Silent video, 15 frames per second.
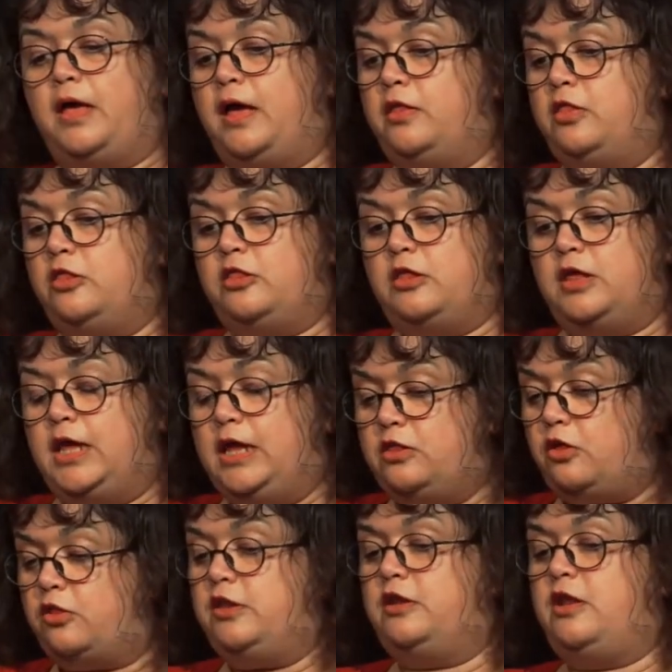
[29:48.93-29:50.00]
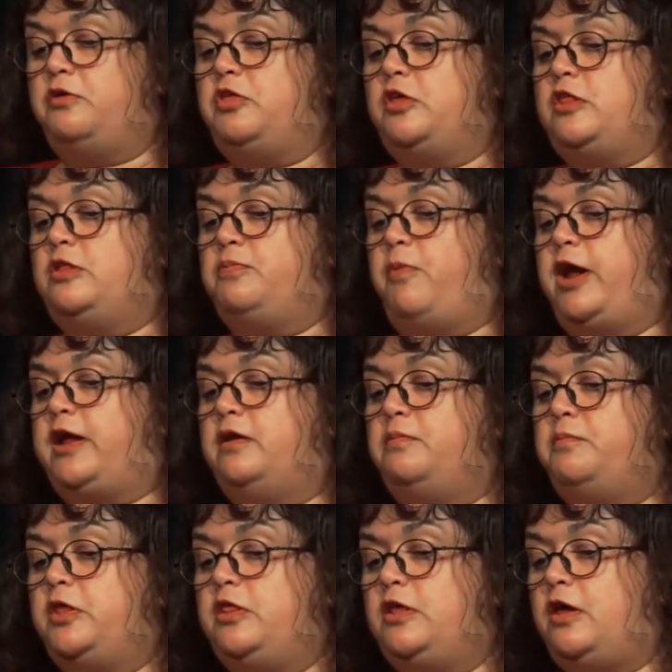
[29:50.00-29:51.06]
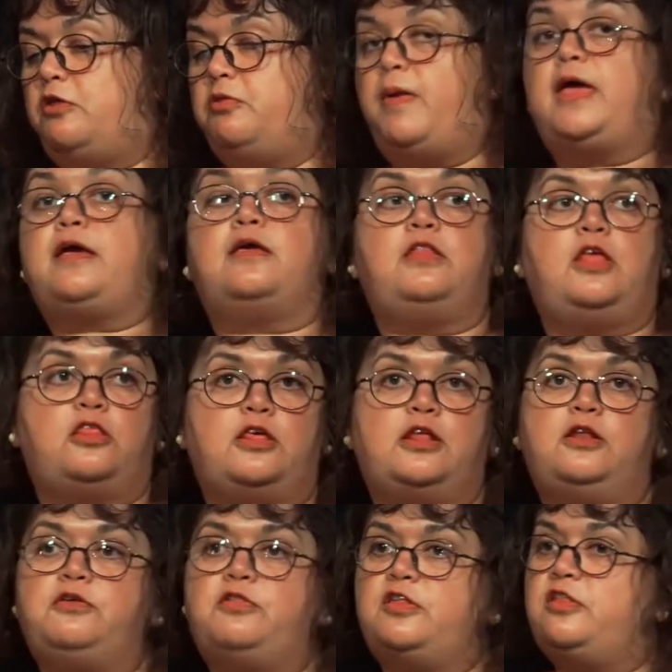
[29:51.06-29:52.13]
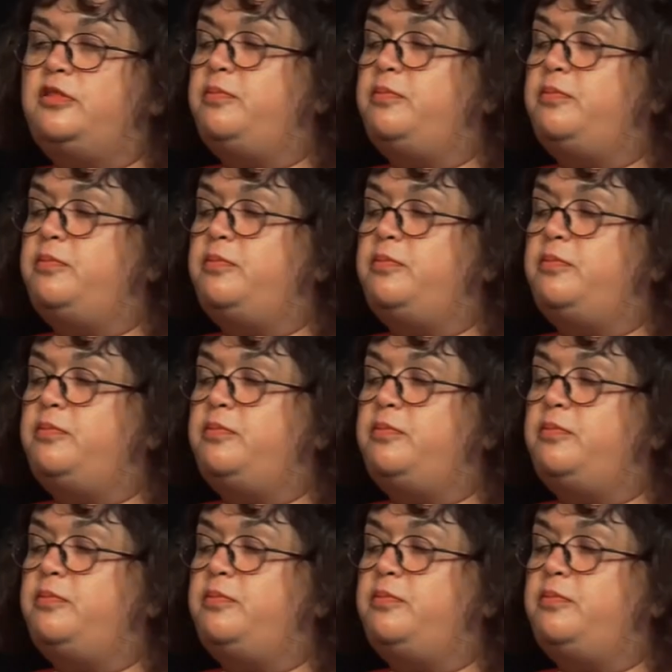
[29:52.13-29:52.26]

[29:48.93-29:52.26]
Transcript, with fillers: and he doesn't know that she's pregnant when she goes back, and then she loses